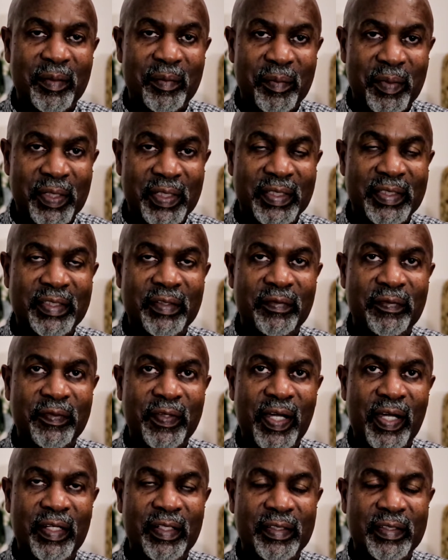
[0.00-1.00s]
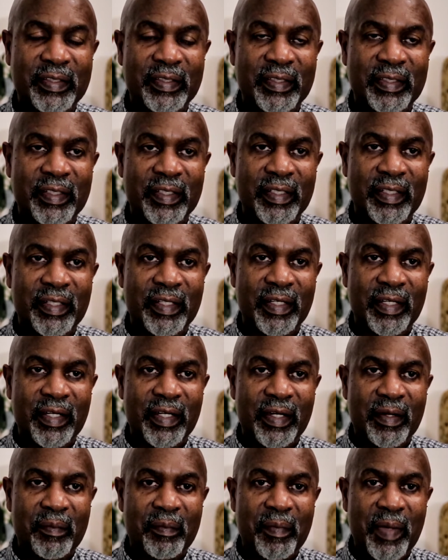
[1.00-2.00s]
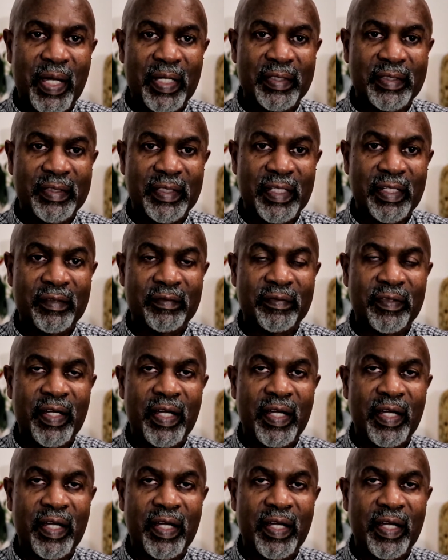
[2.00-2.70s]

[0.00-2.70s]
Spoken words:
but it's a fact. Myself